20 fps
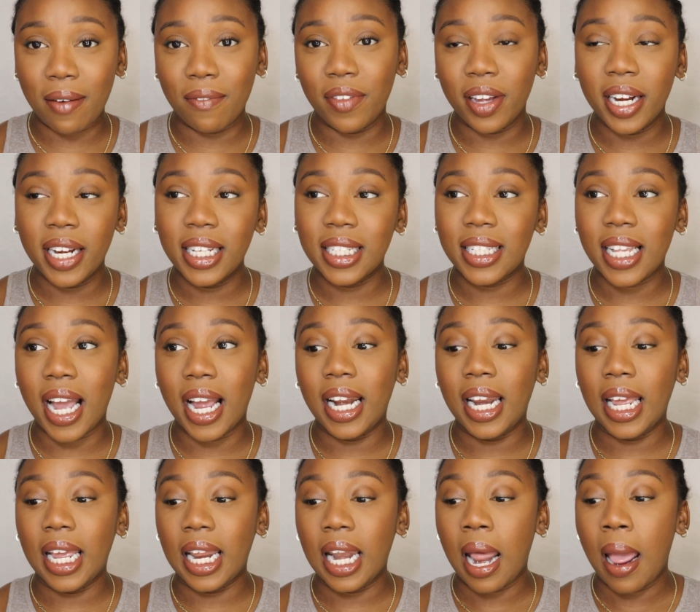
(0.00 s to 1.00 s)
I'm very
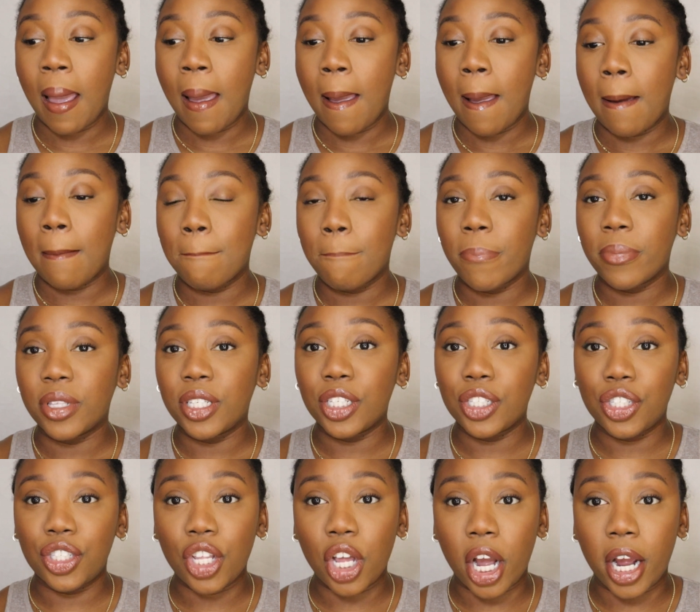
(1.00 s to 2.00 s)
excited
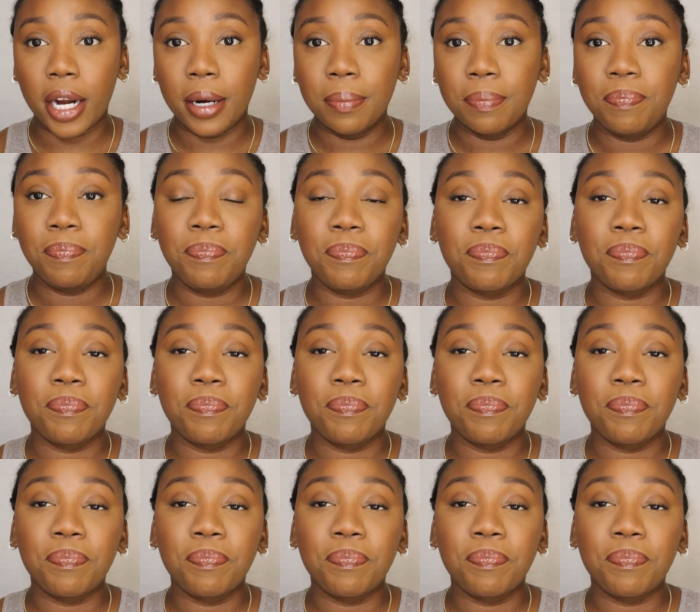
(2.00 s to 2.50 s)
to start.